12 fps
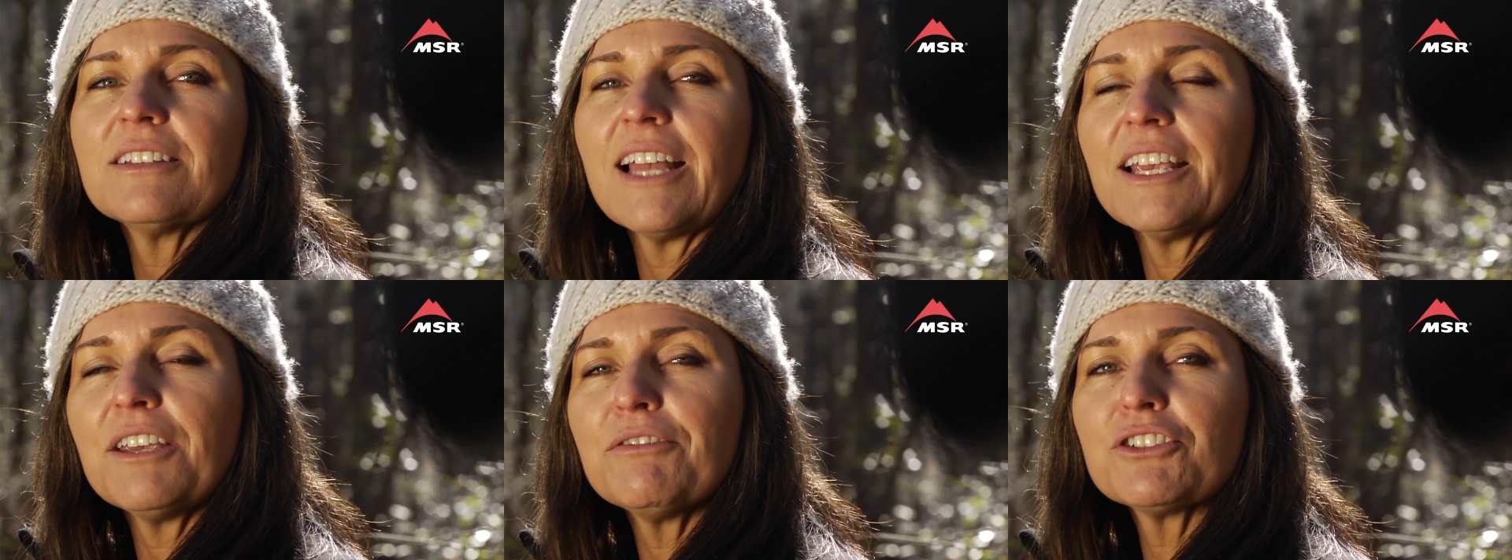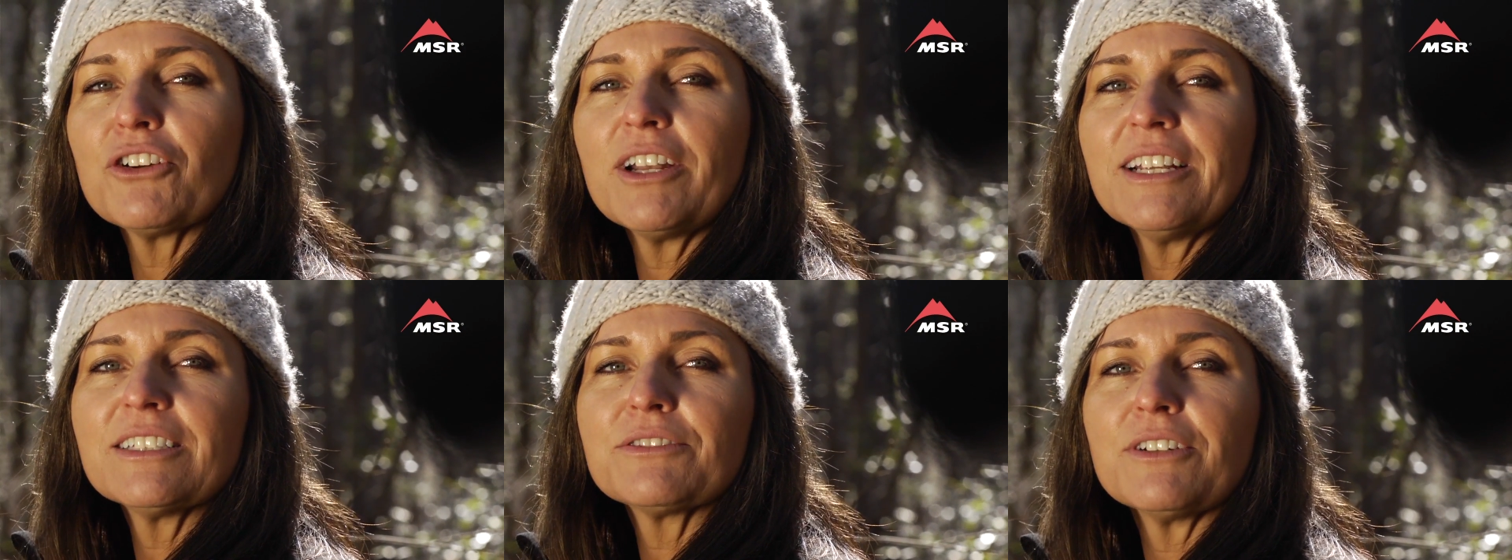Thank you for
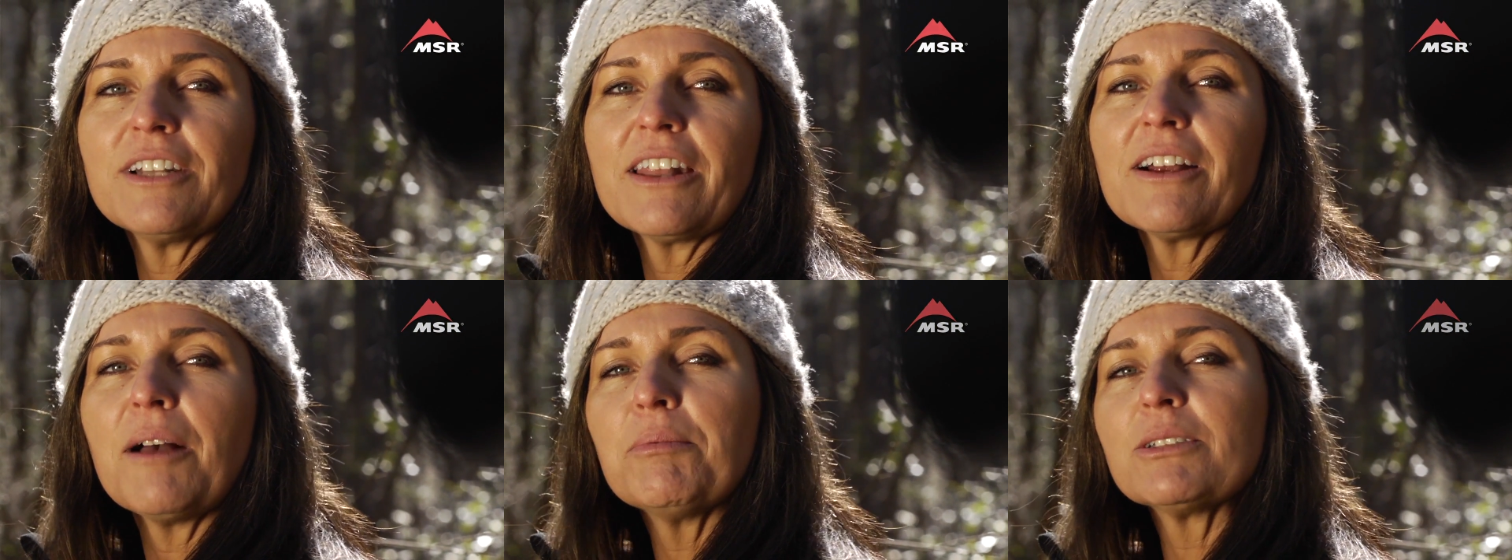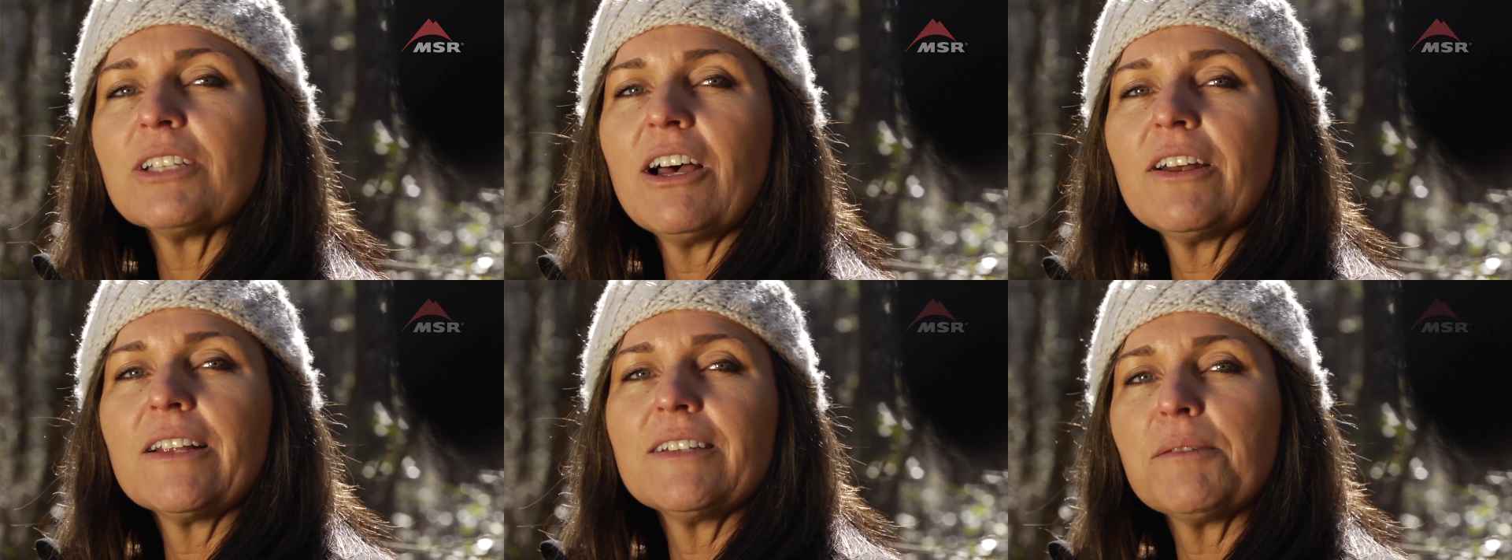joining us for another
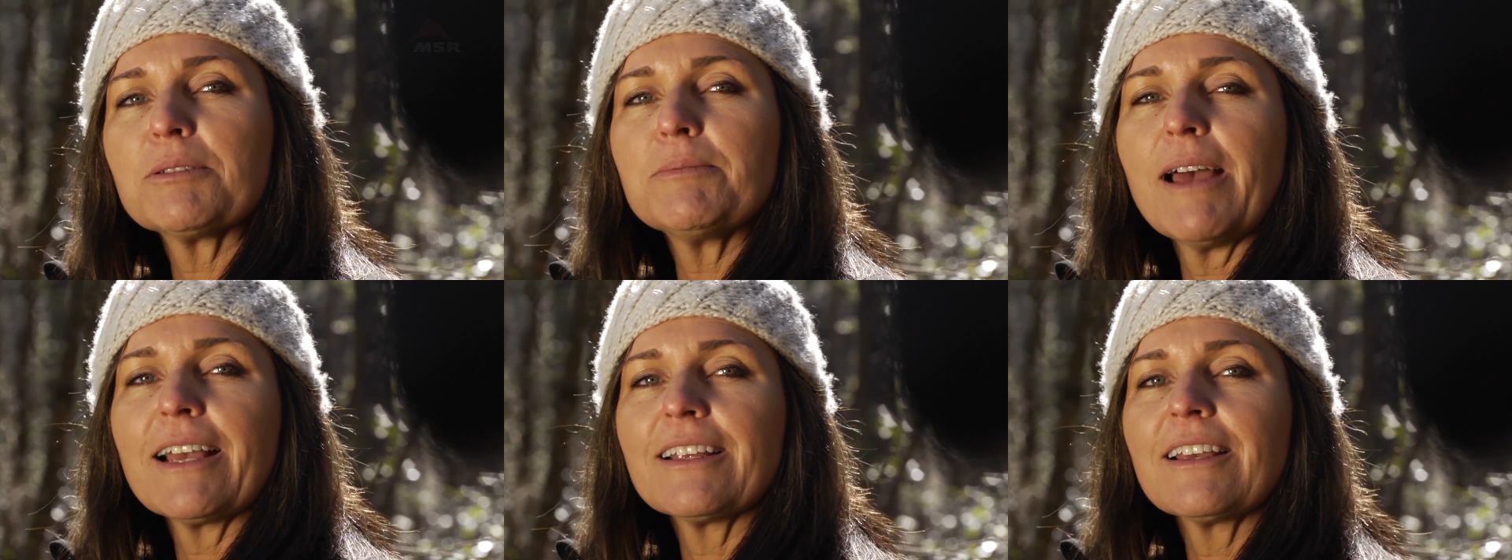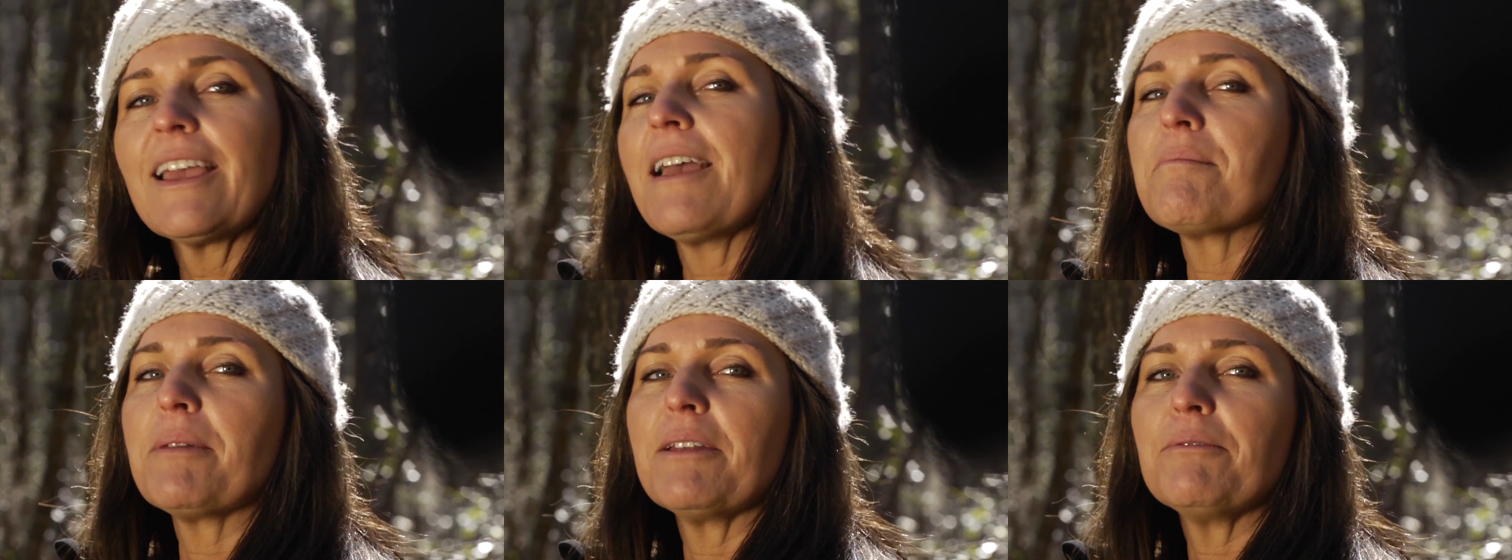episode of Lipsmackin'
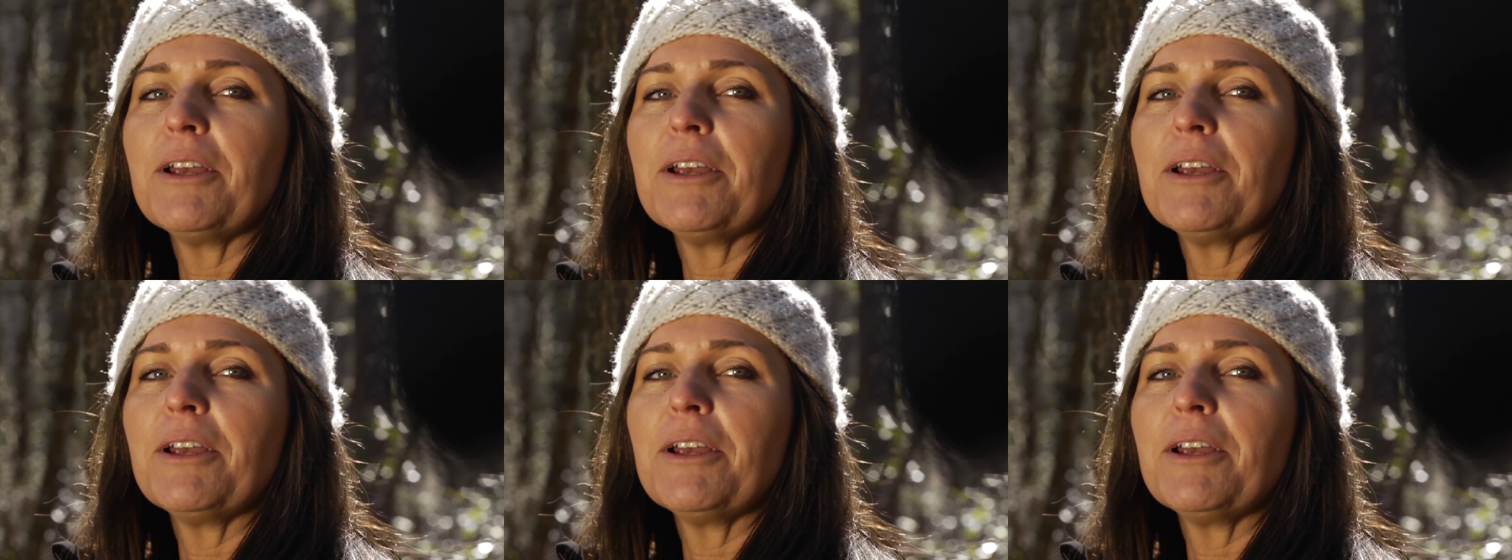Campin'.